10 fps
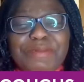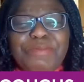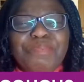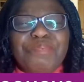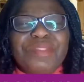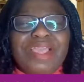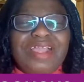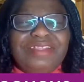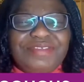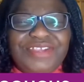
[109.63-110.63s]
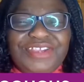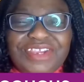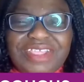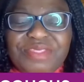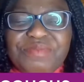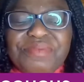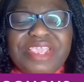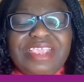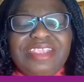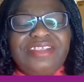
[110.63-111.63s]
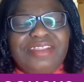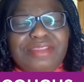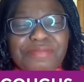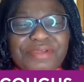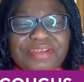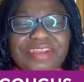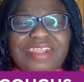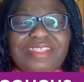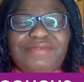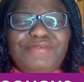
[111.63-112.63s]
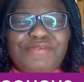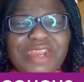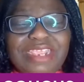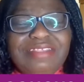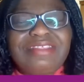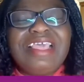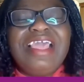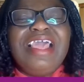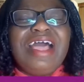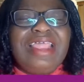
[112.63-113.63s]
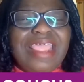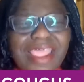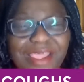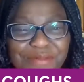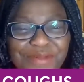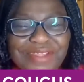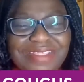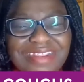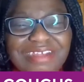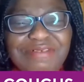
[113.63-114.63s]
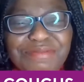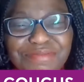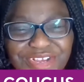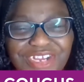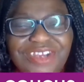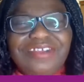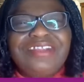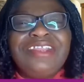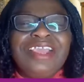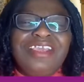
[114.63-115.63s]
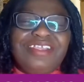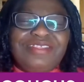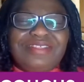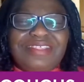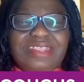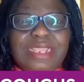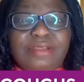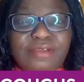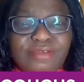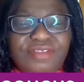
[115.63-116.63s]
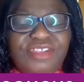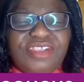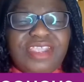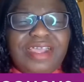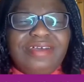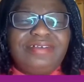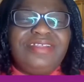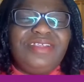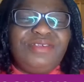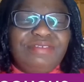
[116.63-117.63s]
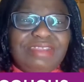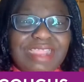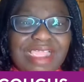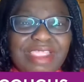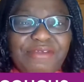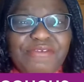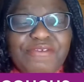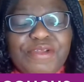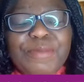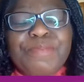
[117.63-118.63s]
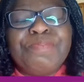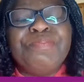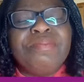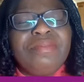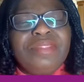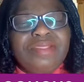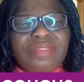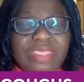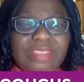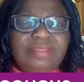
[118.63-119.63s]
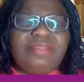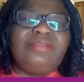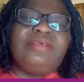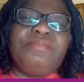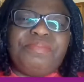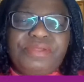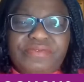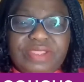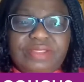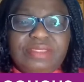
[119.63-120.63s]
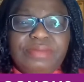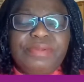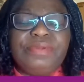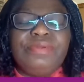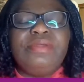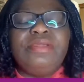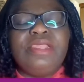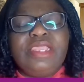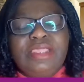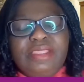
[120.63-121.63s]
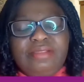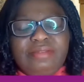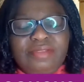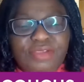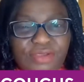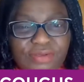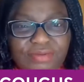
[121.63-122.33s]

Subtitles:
and to share the page and the podcast with friends and help us in our mission to see that no child should die from things that are preventable in children.